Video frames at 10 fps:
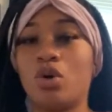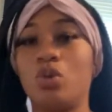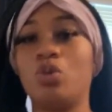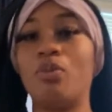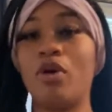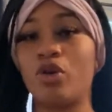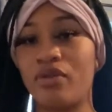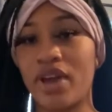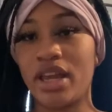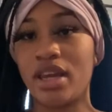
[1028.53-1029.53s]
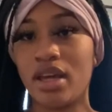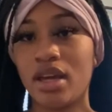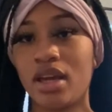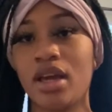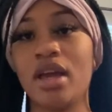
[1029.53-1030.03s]
motivated
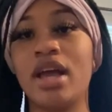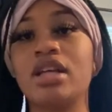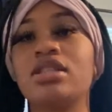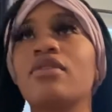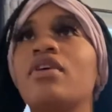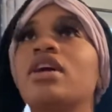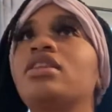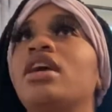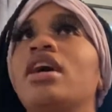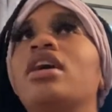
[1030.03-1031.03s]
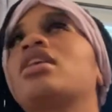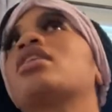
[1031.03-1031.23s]
and stuff like that.